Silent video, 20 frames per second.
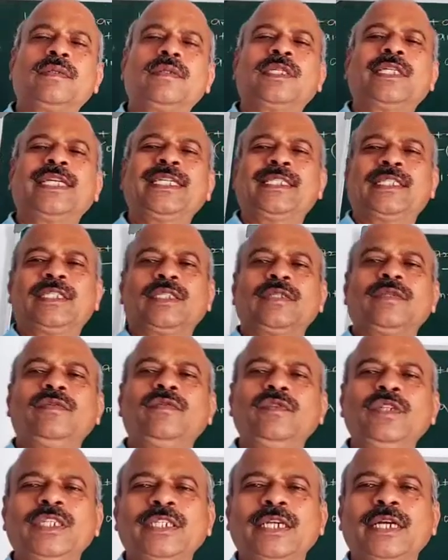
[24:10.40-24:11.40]
tests
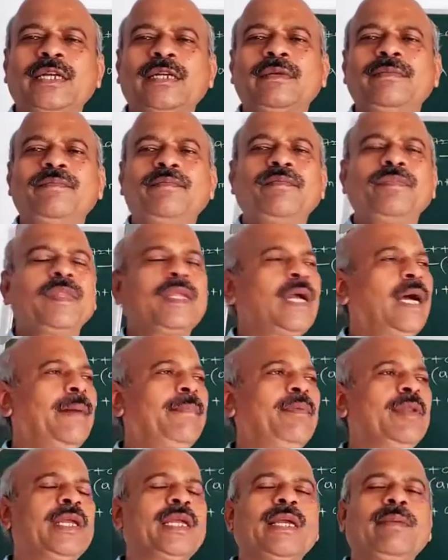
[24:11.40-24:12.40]
which are
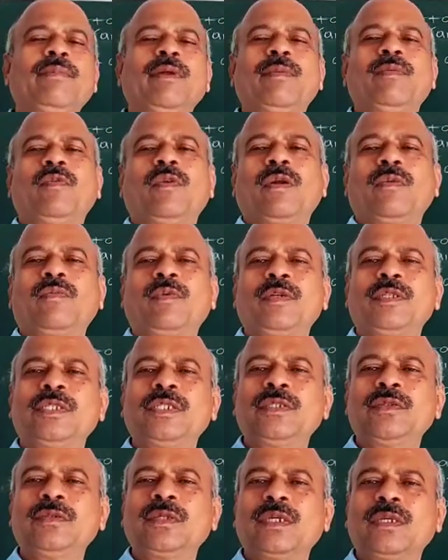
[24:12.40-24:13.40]
applicable for
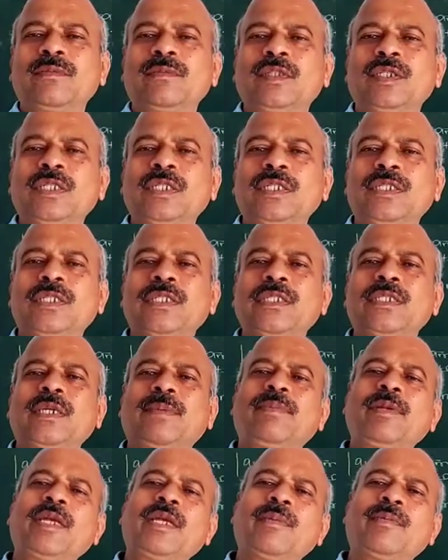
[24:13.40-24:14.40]
positive term series is
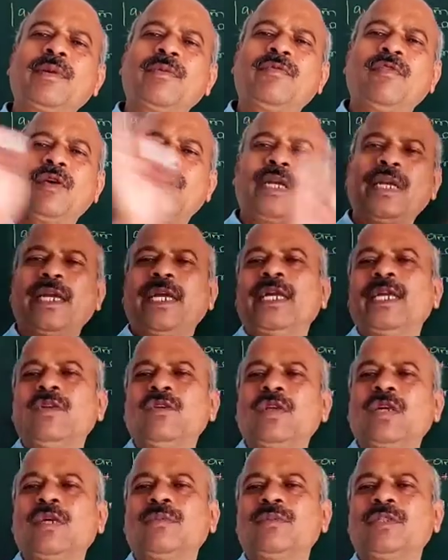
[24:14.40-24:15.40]
applicable for
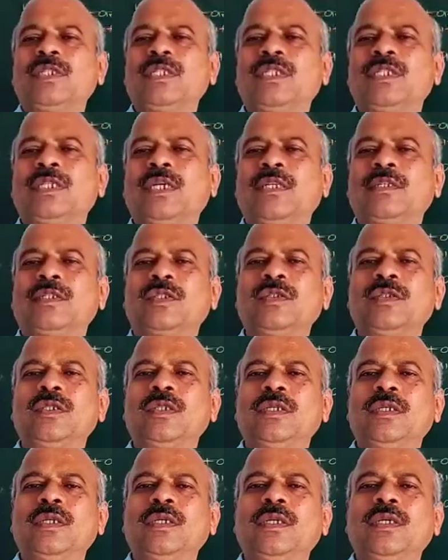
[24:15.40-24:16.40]
negative term series
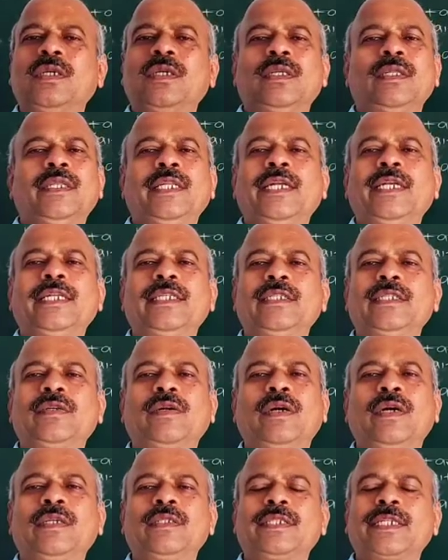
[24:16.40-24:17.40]
also. That is
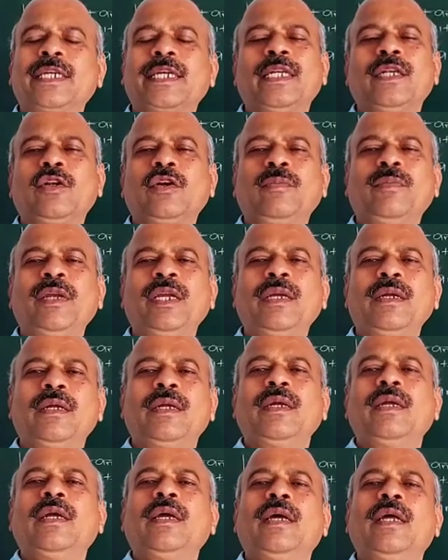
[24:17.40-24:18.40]
a second topic.
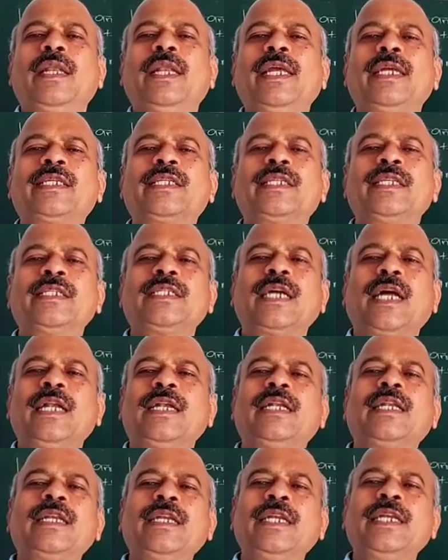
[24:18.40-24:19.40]
Next is
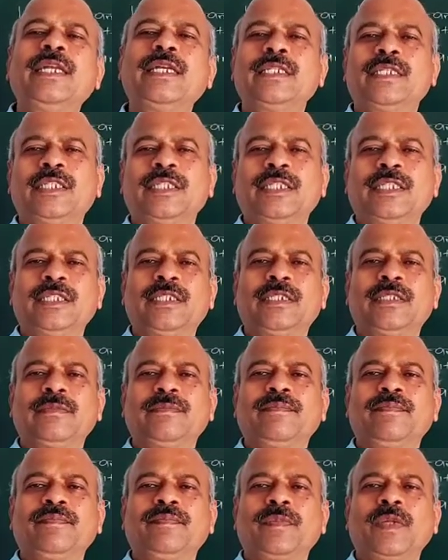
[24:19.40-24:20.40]
alternating
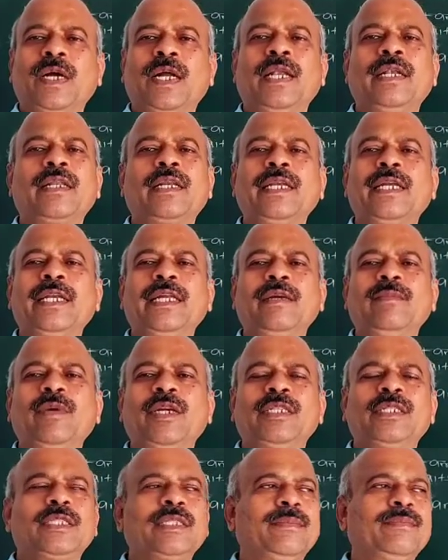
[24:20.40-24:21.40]
series. Alternating
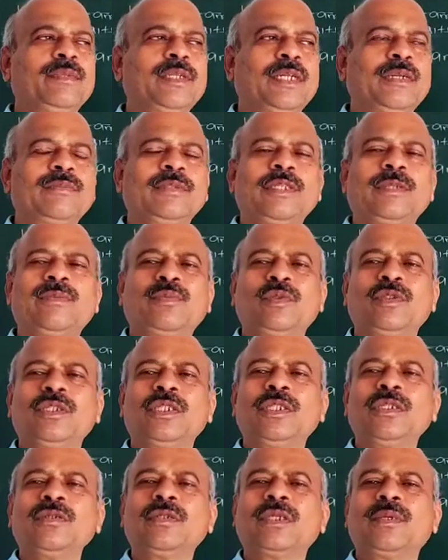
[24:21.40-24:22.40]
means some terms are
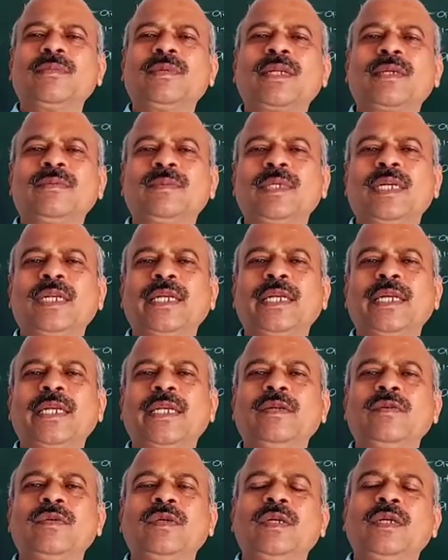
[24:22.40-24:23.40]
positive, some terms are
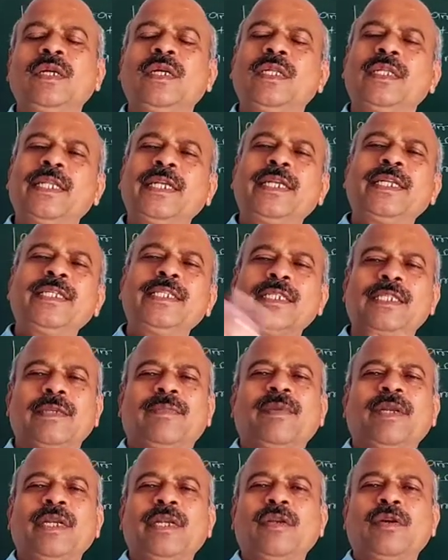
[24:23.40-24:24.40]
negative. That is a
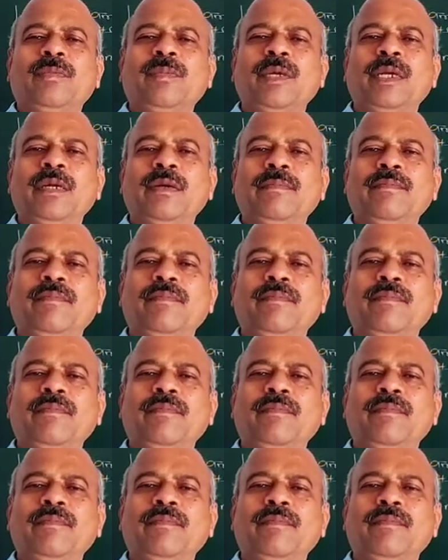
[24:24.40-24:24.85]
separate topic.